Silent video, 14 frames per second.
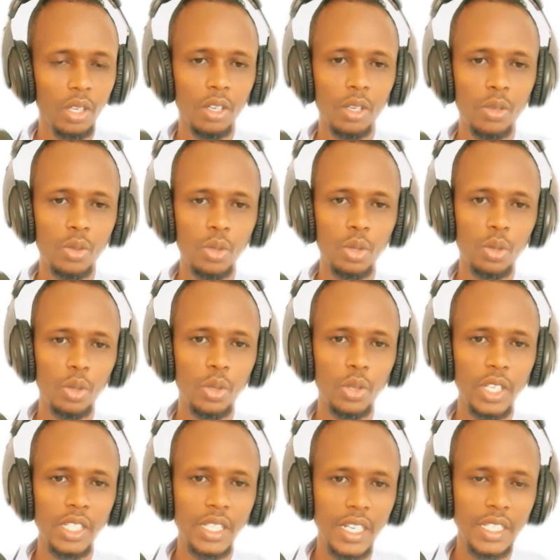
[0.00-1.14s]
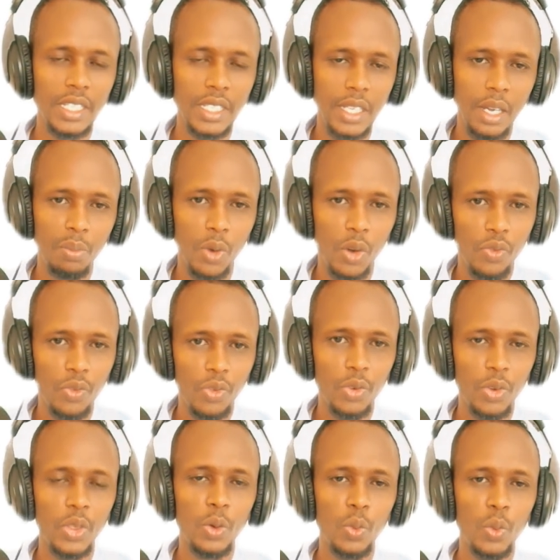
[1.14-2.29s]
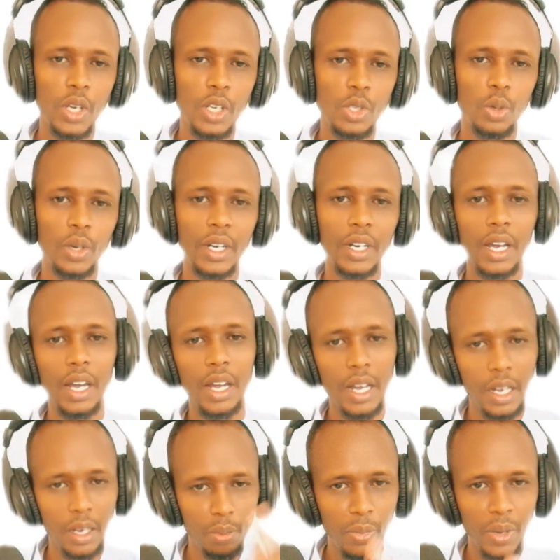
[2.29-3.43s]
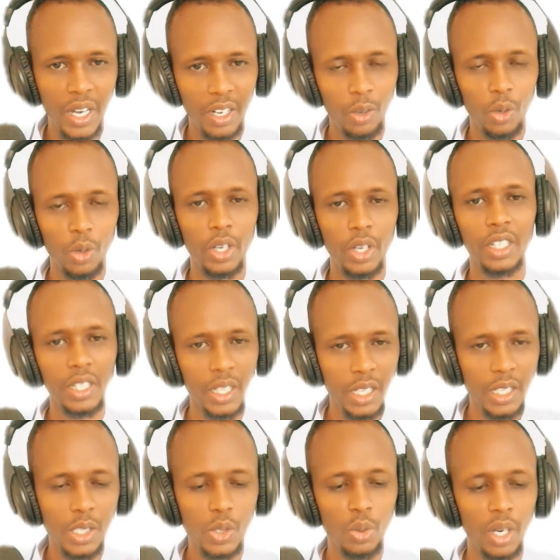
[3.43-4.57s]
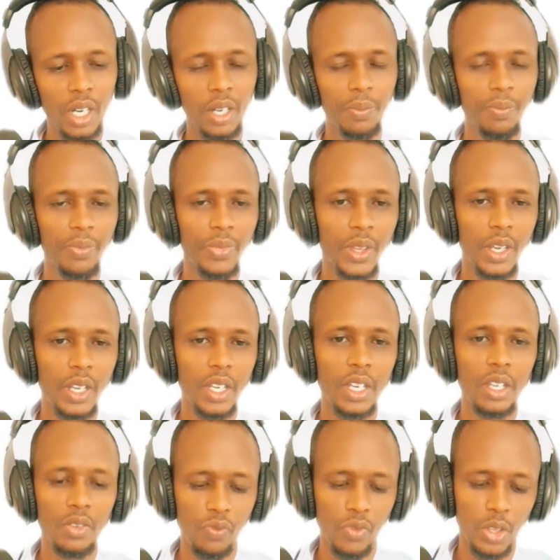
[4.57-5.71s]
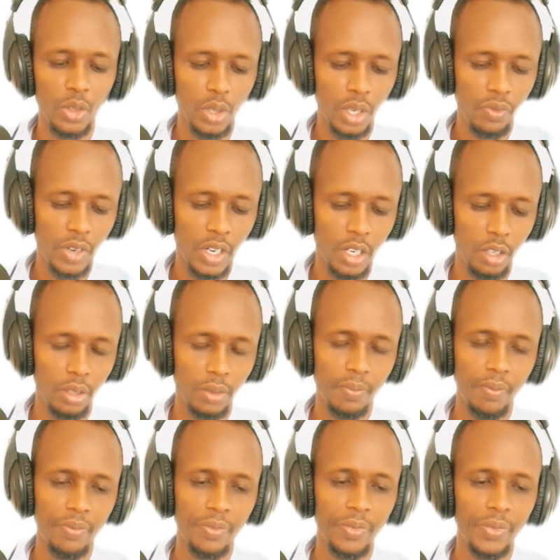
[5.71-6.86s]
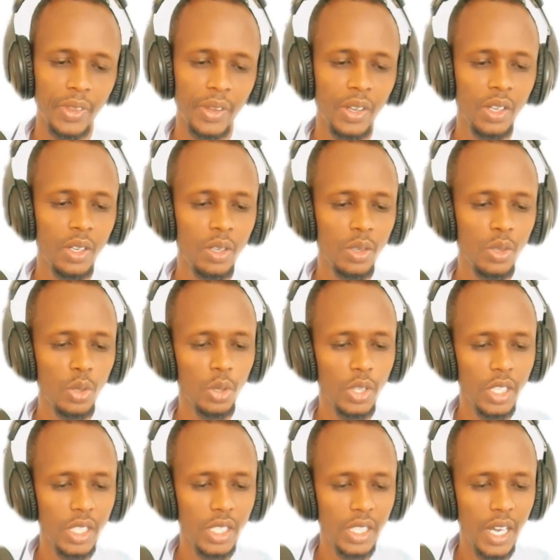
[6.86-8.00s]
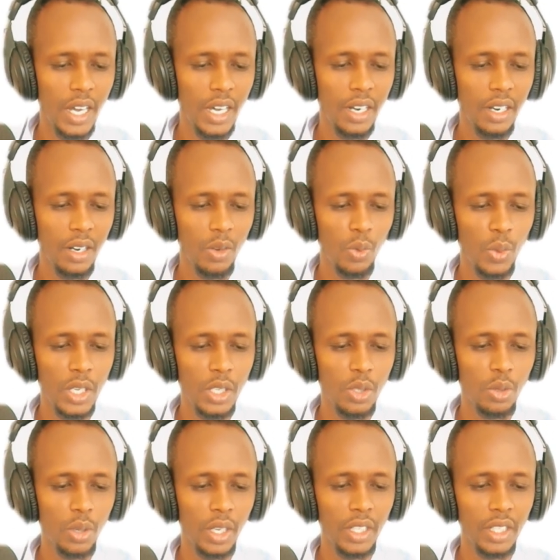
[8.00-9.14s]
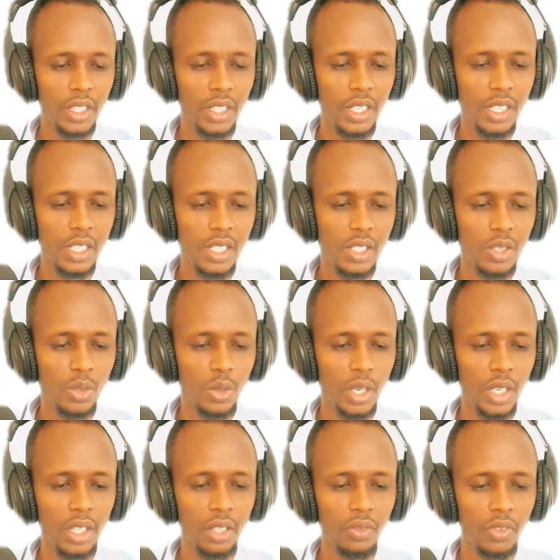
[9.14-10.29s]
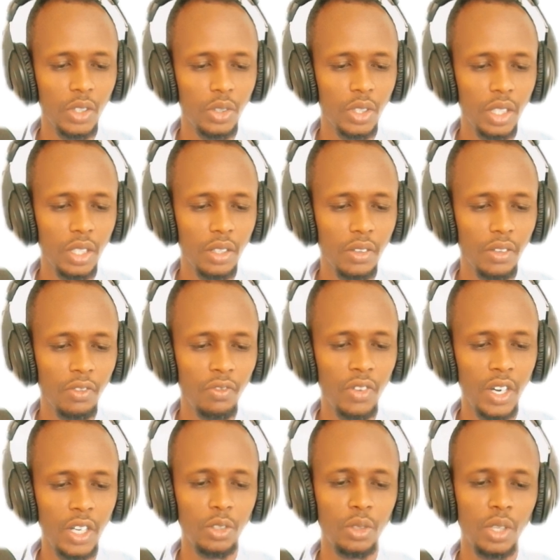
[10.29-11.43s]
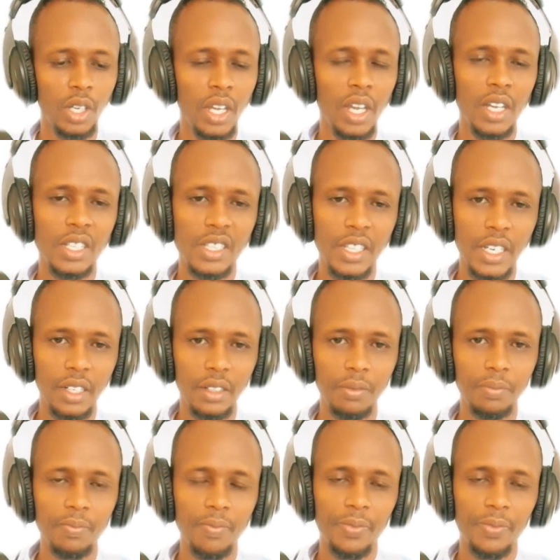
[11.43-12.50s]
So these are some of the ways you can add back or increase your inventory value. So these are ways you can increase your inventory value. Then